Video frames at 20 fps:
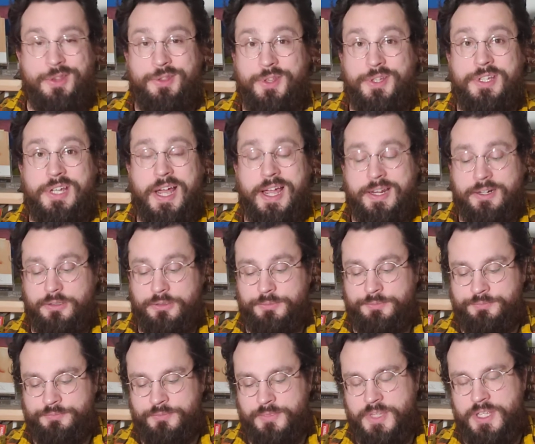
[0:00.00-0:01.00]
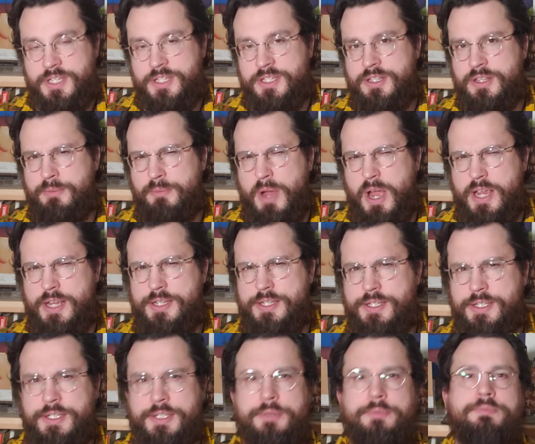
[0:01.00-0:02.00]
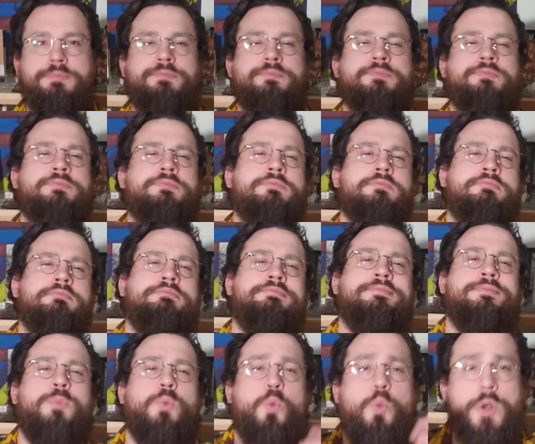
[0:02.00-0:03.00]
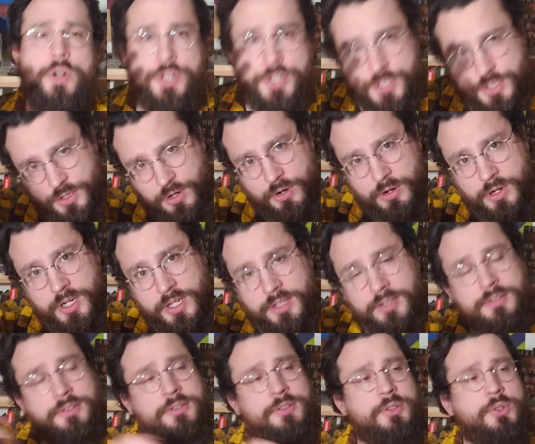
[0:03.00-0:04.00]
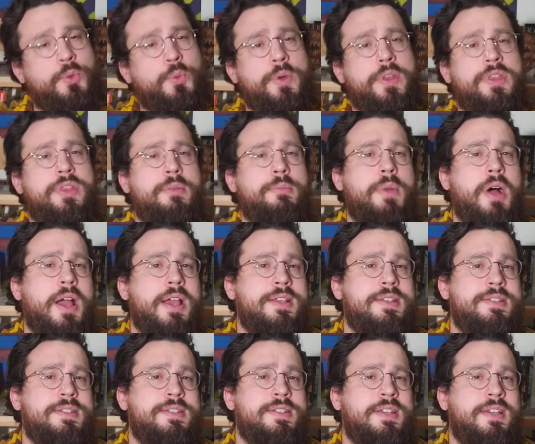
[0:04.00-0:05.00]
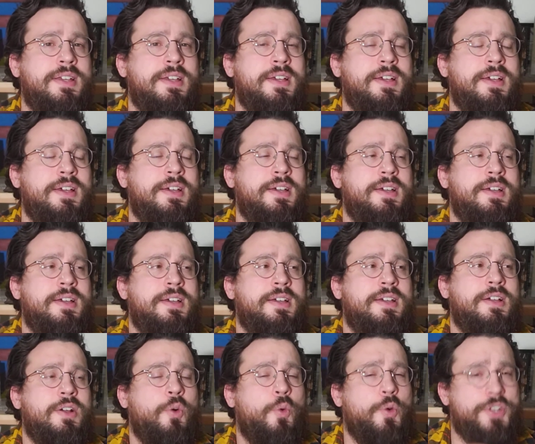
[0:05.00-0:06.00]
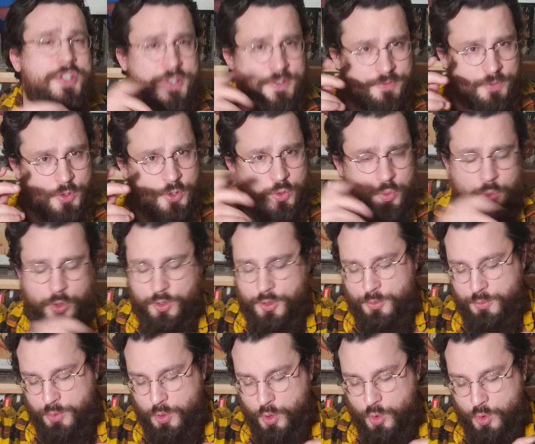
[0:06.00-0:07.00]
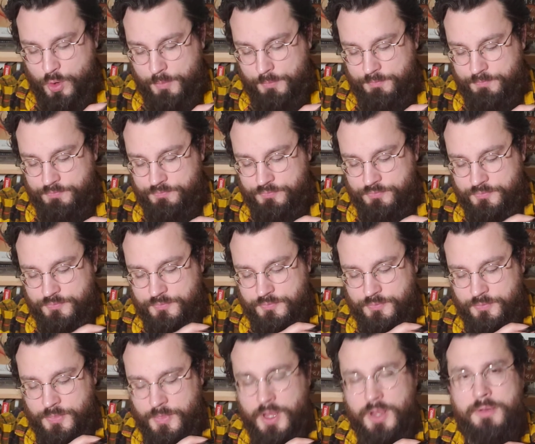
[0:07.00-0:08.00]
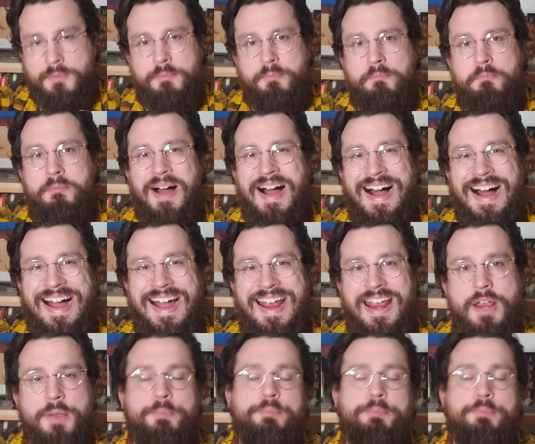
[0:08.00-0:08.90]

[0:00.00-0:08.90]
The title is The Mice. We're starting with the mice. What's the first word of the poem? My.